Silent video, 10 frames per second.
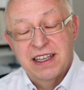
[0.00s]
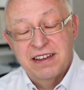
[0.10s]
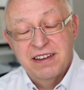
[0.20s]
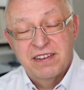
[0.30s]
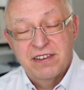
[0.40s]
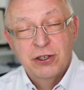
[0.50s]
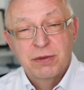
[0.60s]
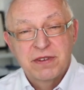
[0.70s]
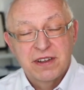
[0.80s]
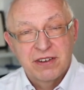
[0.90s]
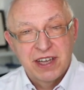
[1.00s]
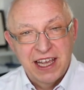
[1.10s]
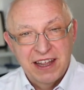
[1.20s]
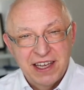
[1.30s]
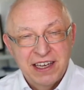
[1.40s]
assumes,
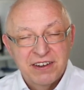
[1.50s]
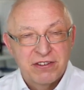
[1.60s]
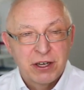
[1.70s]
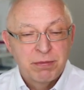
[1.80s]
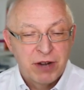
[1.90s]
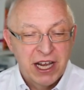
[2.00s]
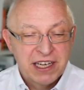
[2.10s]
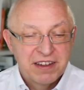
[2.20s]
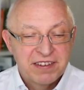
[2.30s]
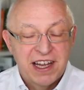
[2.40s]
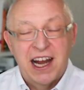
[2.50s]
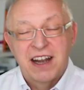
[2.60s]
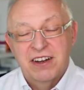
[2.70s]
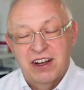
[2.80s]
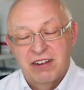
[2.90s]
okay, the industry practice are
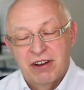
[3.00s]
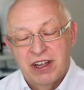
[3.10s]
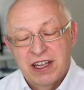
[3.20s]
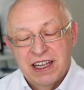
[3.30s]
now,